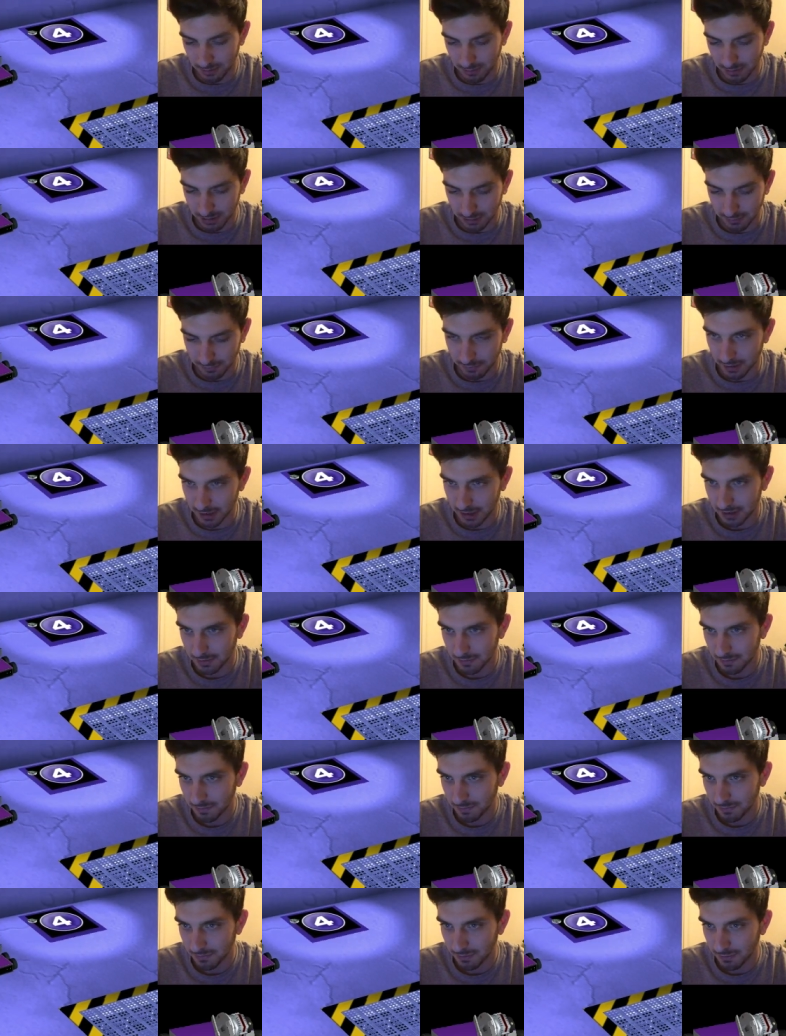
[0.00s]
Oh, what the fuck.
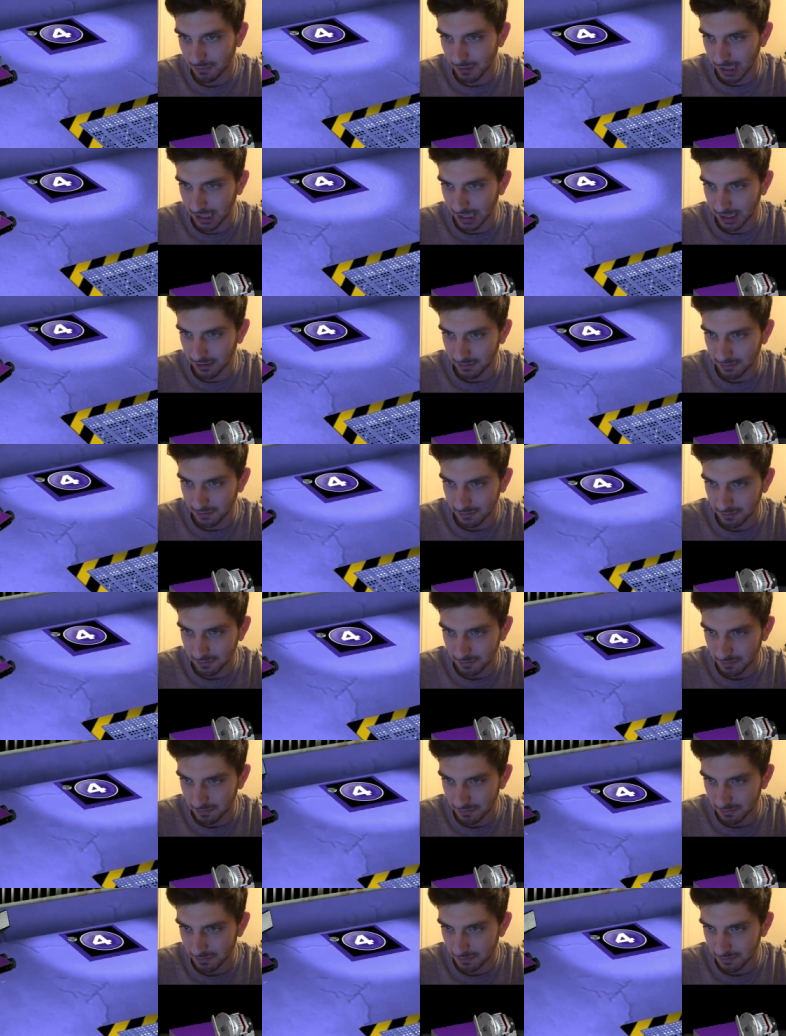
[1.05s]
Fuck it.
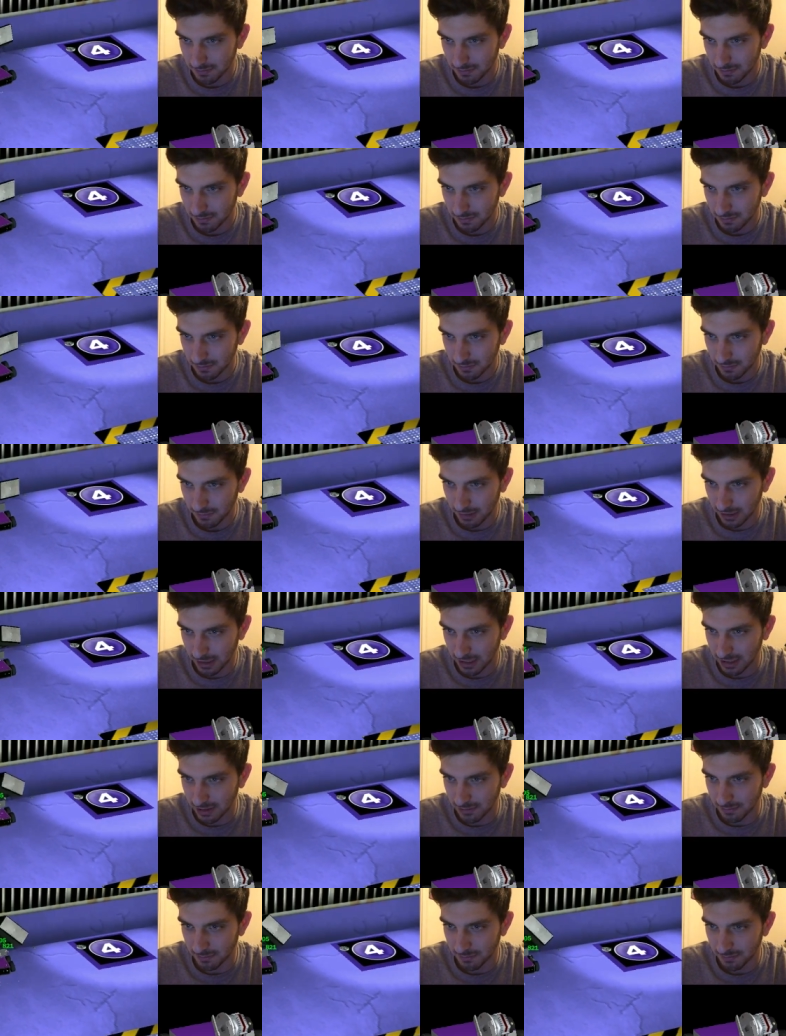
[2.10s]
Fuck
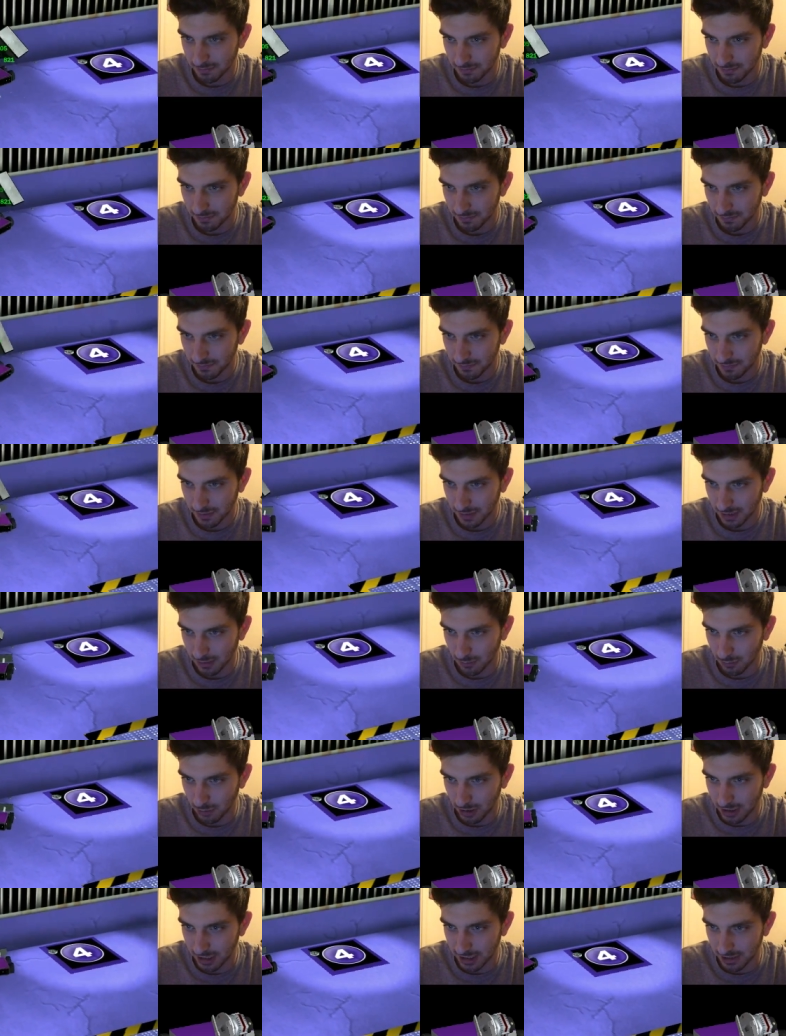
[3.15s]
him. I
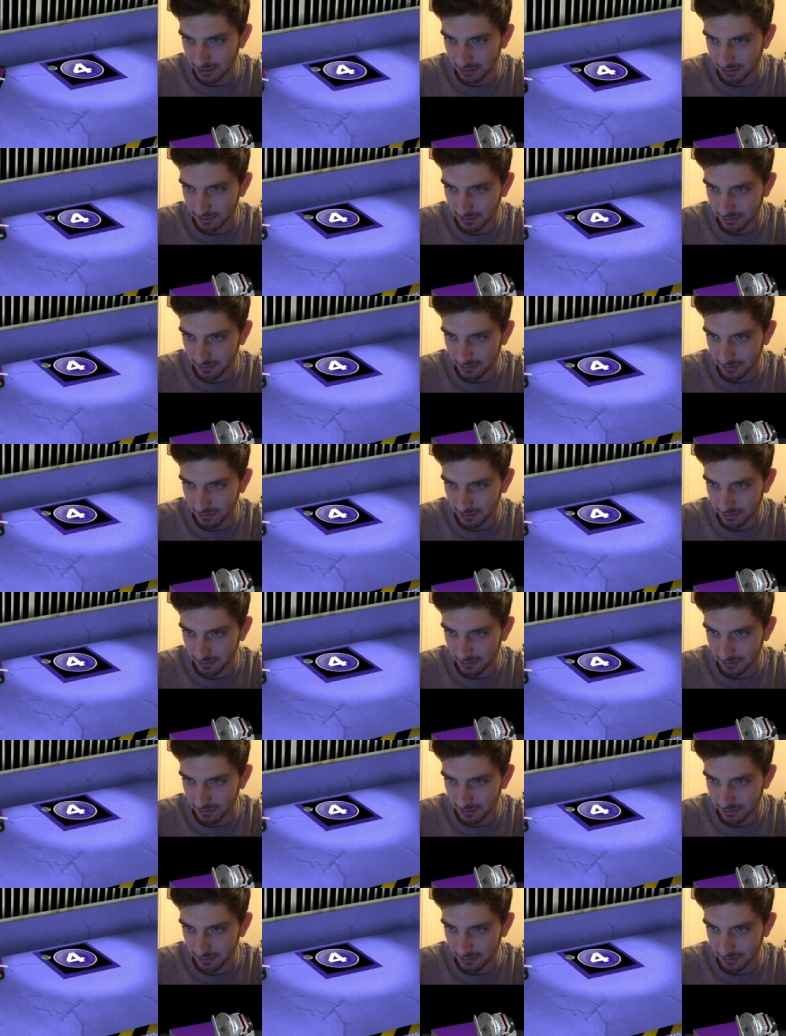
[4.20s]
want it.